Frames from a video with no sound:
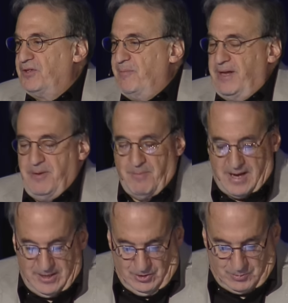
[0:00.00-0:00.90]
the many
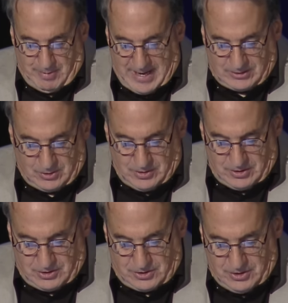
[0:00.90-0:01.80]
miles back
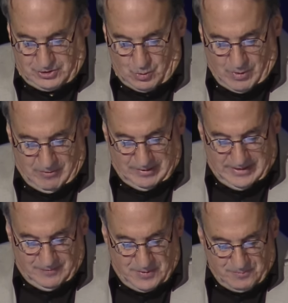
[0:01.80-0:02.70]
to where he
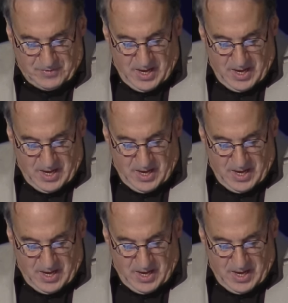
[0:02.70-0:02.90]
lived.